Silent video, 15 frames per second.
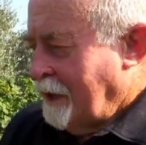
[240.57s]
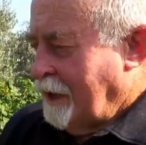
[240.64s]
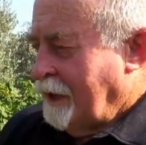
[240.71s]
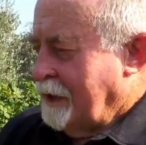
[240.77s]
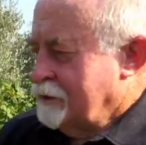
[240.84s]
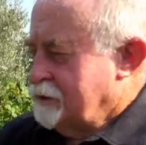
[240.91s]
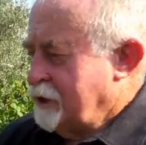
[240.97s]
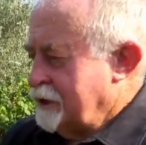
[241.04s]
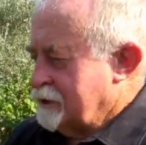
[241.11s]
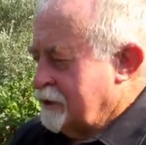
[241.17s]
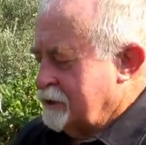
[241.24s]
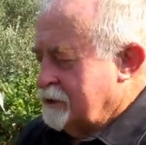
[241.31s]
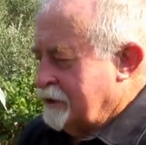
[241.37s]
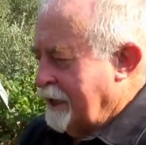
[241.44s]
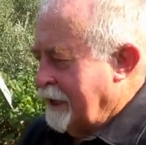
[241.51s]
Uh,
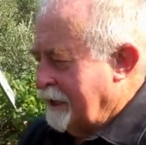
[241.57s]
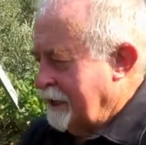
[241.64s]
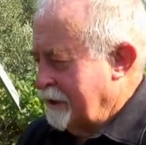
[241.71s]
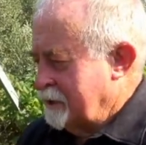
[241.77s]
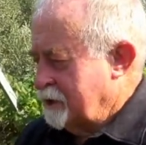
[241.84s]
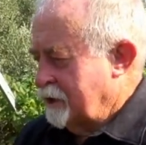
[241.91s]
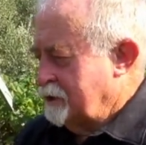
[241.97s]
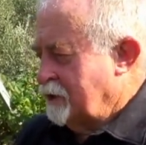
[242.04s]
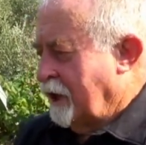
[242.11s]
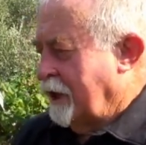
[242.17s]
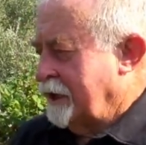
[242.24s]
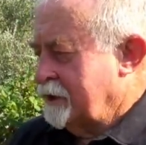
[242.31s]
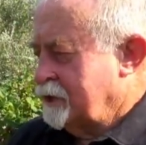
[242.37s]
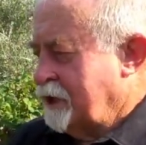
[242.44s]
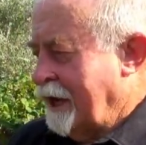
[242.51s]
Jesus said in
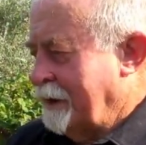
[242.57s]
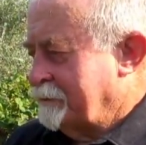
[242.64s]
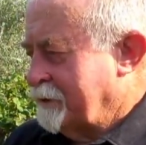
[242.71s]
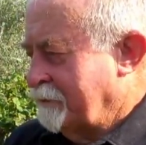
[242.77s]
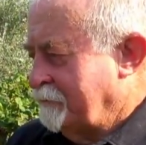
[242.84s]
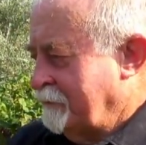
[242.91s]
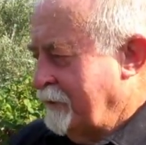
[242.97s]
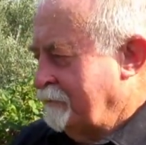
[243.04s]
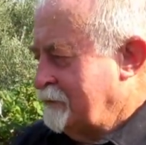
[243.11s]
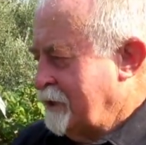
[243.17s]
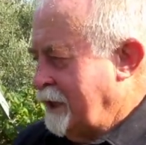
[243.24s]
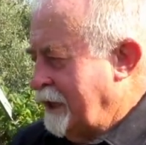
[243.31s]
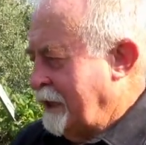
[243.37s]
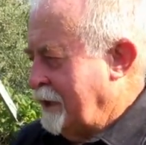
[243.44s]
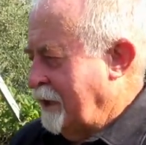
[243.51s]
John chapter
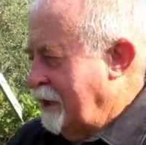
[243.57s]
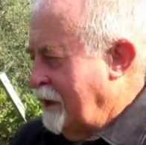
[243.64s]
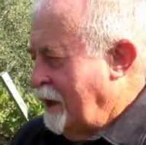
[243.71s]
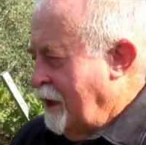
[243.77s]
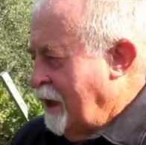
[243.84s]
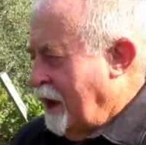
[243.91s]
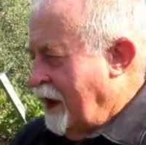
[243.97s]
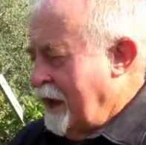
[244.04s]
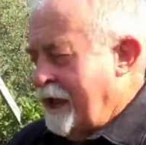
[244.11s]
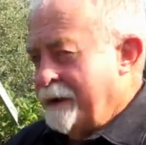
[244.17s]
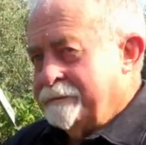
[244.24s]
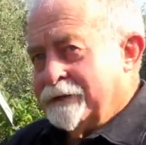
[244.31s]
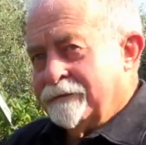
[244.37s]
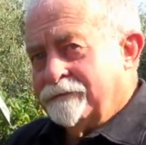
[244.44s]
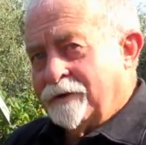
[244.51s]
15, I
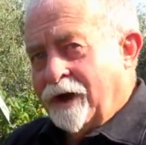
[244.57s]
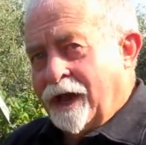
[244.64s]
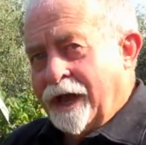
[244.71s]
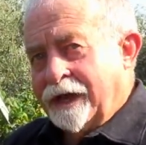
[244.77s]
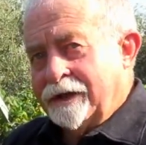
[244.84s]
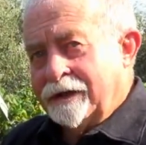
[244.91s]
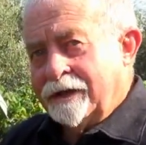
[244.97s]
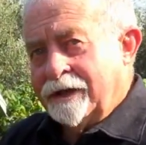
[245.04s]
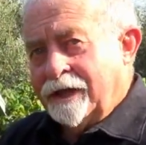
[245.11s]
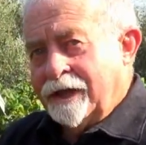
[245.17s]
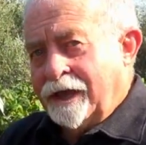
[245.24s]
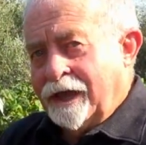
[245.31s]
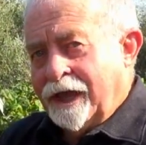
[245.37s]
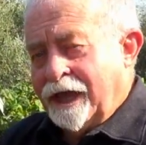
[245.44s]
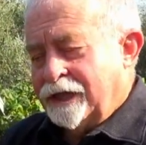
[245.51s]
am the vine
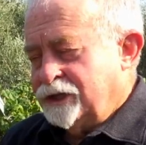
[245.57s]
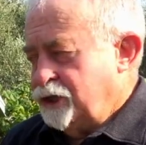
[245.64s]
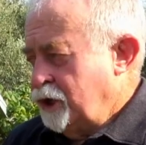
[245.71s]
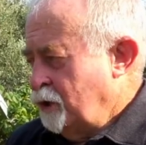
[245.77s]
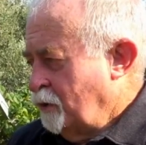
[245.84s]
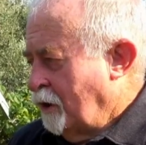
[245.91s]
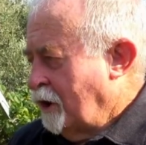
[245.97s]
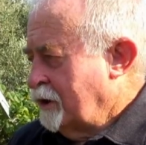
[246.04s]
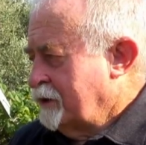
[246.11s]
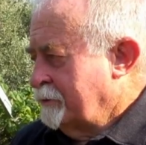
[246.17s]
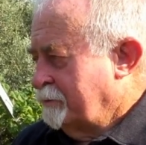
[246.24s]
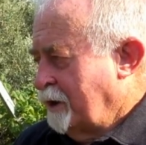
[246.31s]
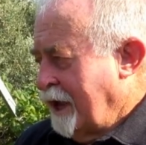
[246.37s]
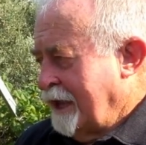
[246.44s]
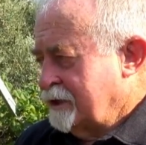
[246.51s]
and you are the
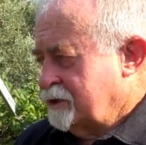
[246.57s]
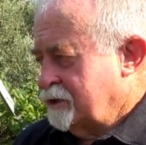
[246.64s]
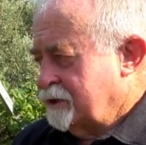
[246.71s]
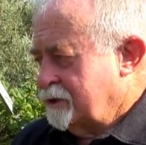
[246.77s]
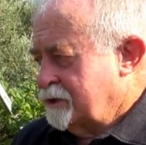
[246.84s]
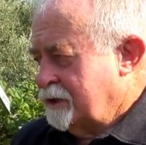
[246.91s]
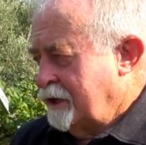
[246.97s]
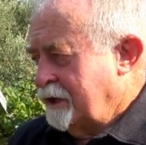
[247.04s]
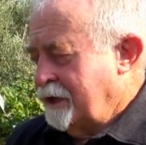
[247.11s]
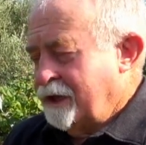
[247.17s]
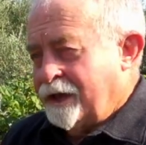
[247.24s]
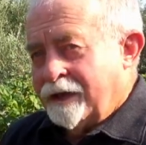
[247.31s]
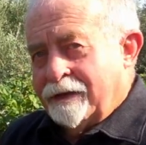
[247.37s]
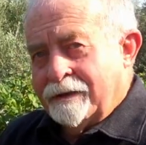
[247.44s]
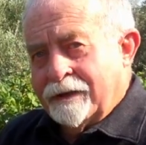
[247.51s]
branches.
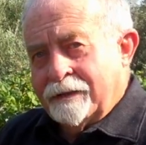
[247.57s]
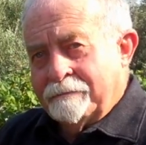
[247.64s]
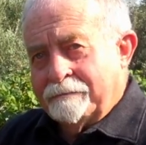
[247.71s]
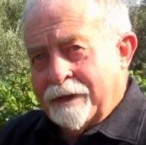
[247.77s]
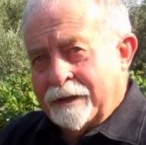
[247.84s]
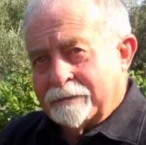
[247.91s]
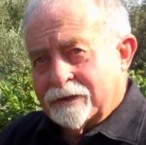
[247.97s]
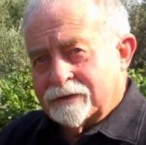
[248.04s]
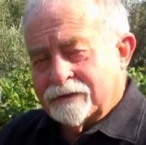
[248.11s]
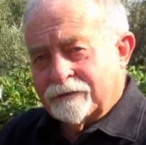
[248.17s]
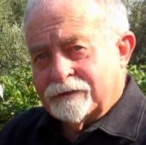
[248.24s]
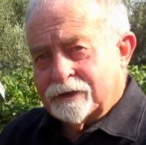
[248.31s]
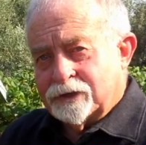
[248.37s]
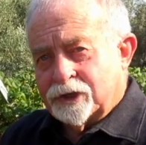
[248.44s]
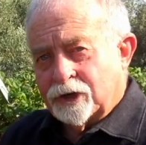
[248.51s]
Members
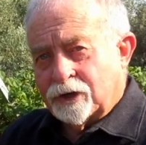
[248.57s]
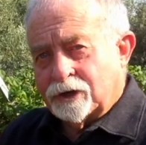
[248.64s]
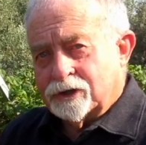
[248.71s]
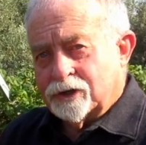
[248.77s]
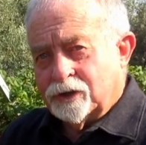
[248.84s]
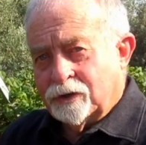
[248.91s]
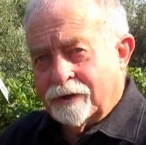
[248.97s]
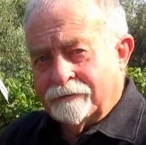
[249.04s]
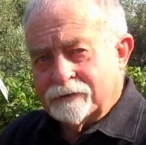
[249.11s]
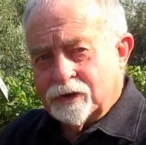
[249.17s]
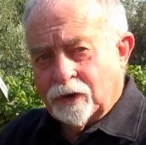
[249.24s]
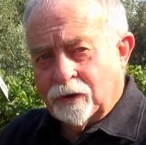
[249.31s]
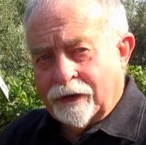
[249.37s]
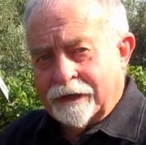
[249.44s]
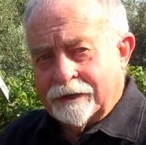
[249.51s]
of the church who have
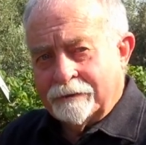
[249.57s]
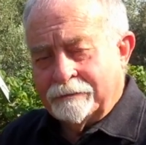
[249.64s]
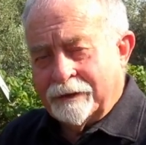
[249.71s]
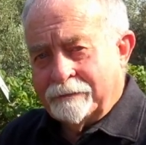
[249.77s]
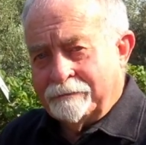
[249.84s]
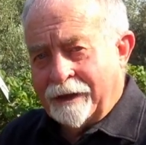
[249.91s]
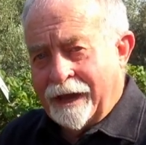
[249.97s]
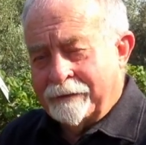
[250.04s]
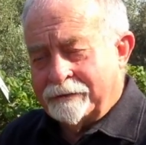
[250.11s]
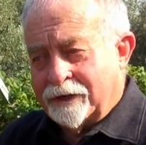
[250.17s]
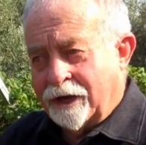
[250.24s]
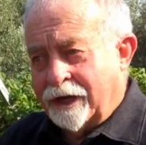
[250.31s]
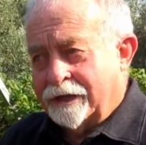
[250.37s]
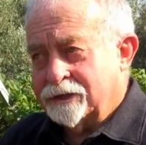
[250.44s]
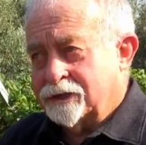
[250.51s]
joined and been
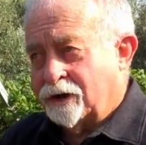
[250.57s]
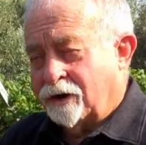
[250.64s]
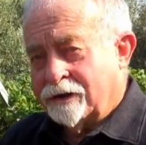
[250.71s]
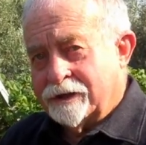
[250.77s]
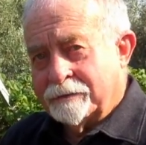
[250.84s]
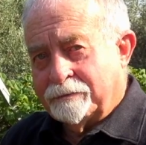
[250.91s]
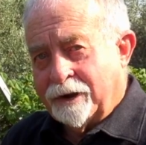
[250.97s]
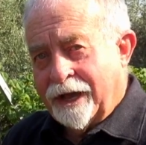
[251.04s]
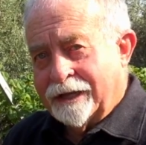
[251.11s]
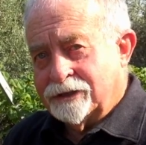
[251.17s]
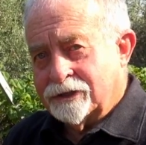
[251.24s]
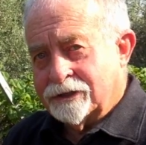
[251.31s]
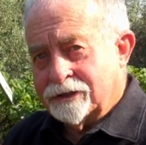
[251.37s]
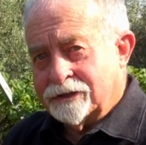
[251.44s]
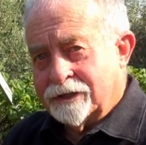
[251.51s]
baptized are the
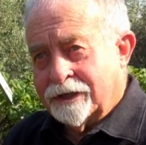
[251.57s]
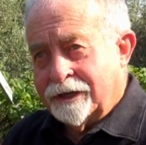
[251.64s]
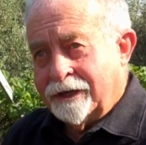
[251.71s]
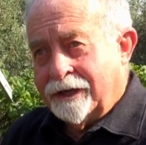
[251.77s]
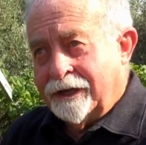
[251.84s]
branches.